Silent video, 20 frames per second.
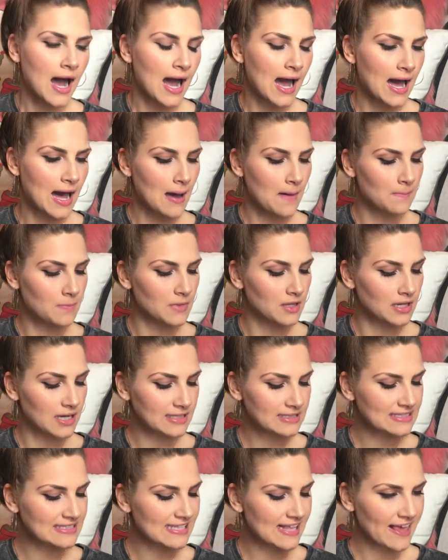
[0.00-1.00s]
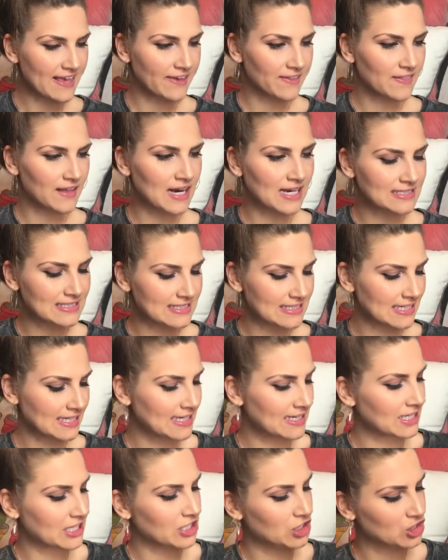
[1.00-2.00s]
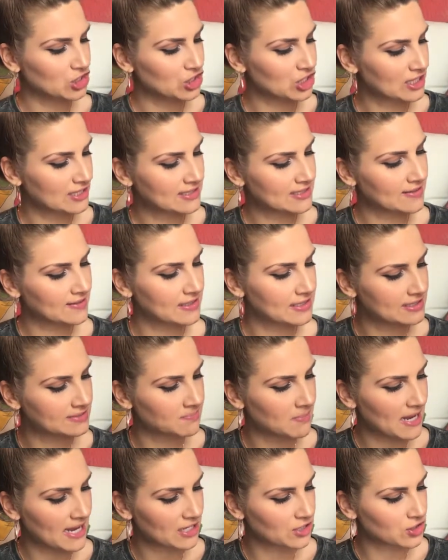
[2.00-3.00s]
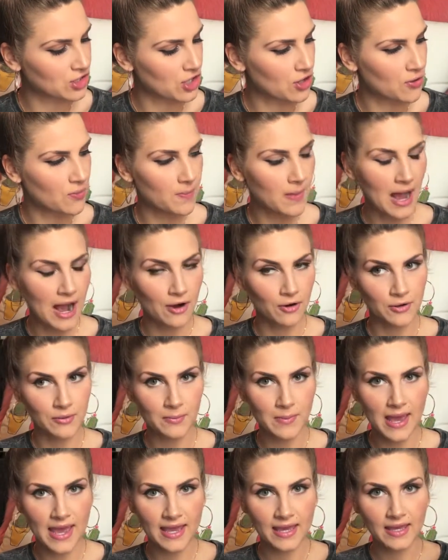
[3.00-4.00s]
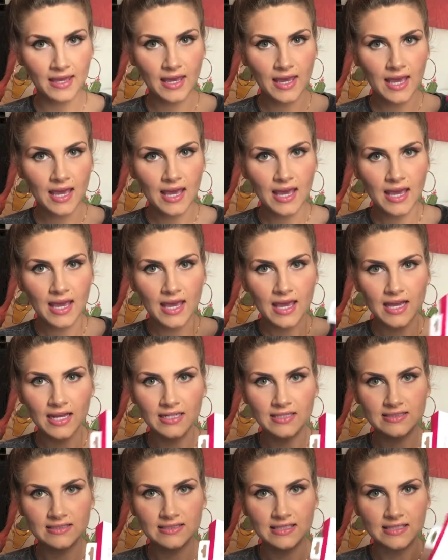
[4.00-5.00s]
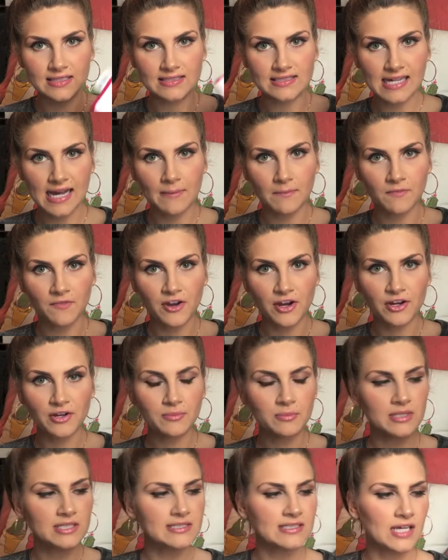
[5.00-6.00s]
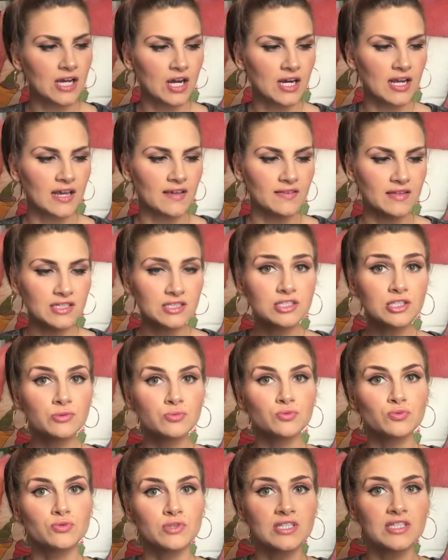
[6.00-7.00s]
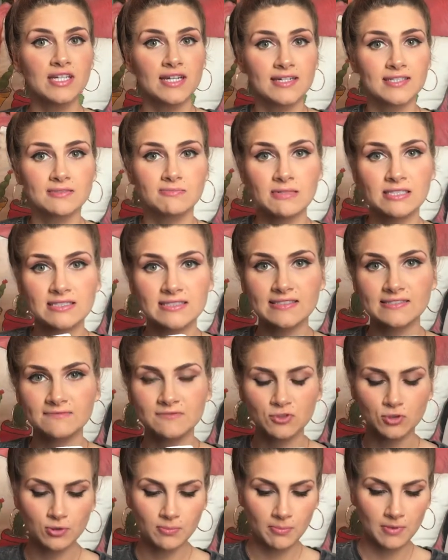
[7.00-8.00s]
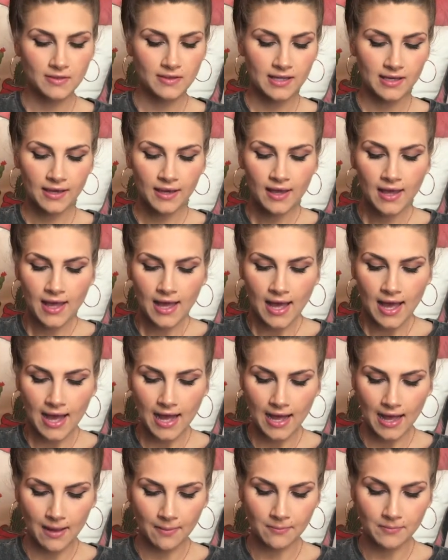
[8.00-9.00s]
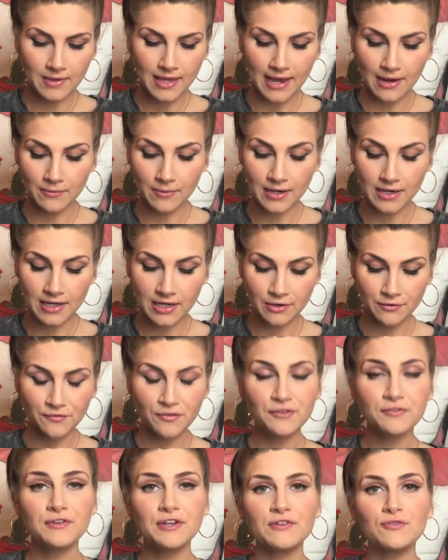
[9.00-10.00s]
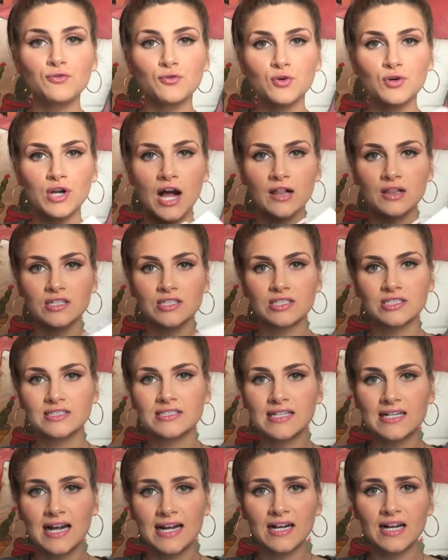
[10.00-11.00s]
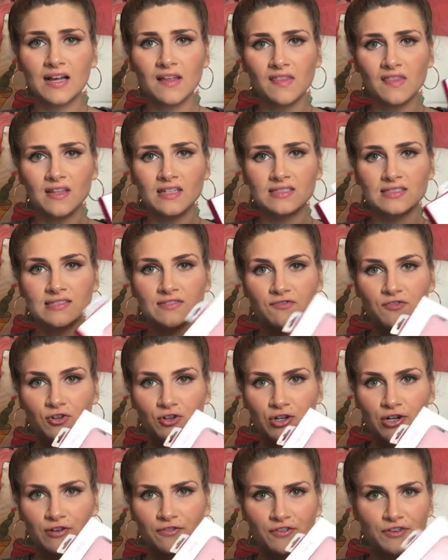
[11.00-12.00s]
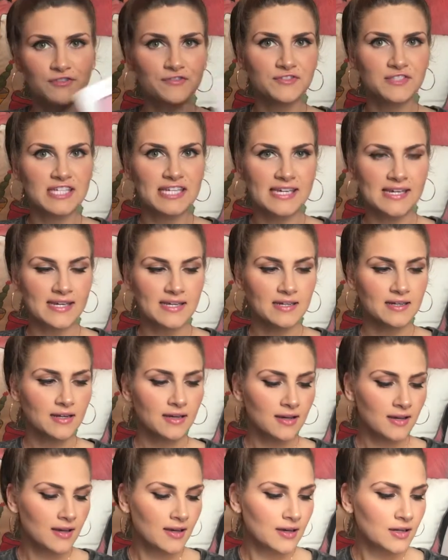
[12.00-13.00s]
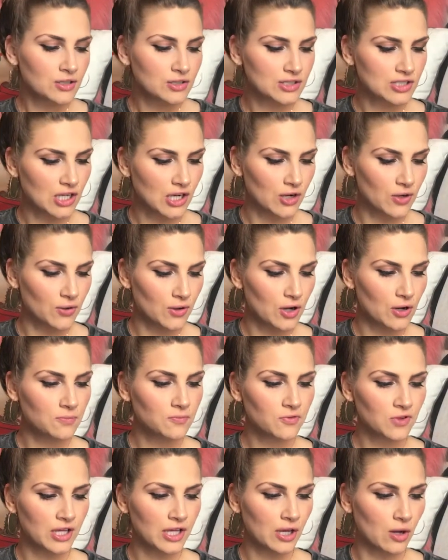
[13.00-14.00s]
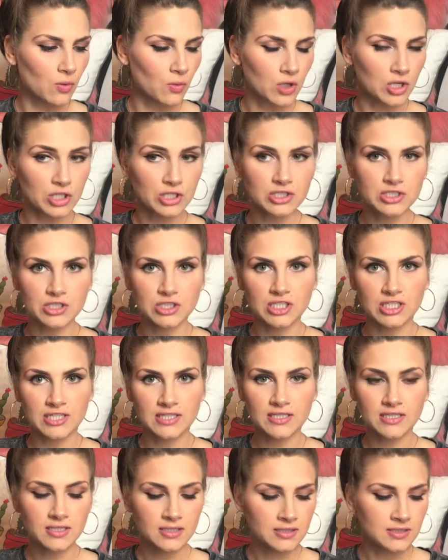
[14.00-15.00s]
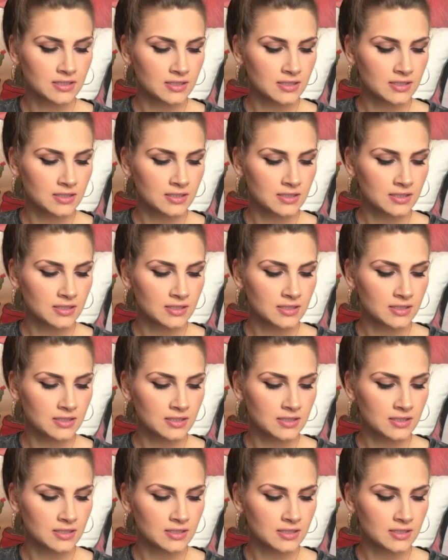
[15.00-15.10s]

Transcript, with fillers: Um, the next thing that I see in here is just this ban dot do power bank. It says I'm very busy on it. These are really expensive normally. Um, yeah, right here, fifty-four dollars, and I got this for fifteen dollars, so hopefully it works good.